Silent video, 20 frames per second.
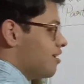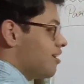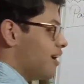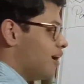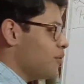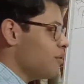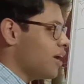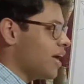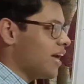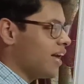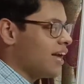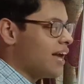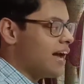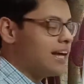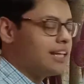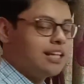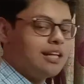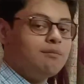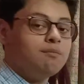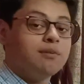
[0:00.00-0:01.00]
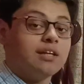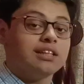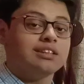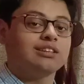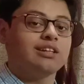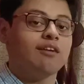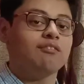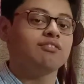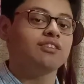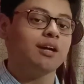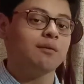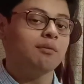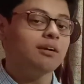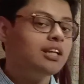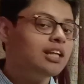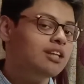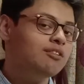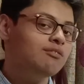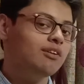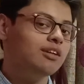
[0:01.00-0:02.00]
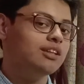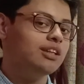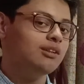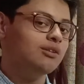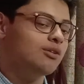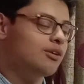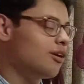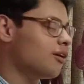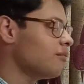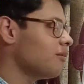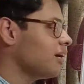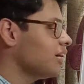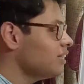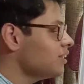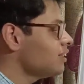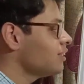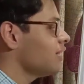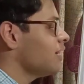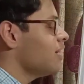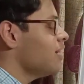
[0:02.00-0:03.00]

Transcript: Okay, and in place of double inverted commas,